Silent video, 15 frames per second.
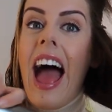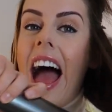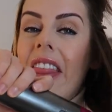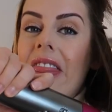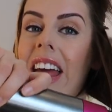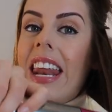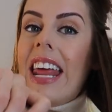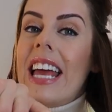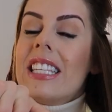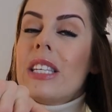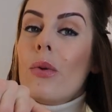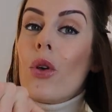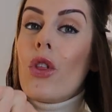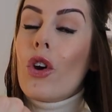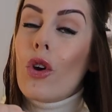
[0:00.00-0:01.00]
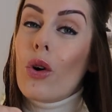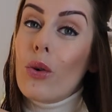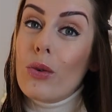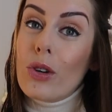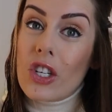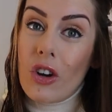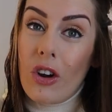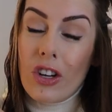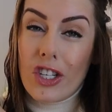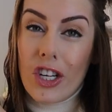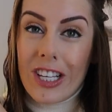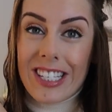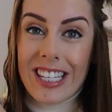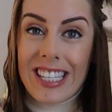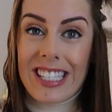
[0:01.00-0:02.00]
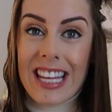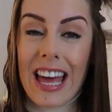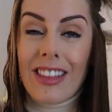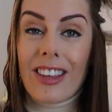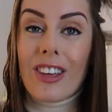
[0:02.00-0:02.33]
and then hit it with a cool shot just to set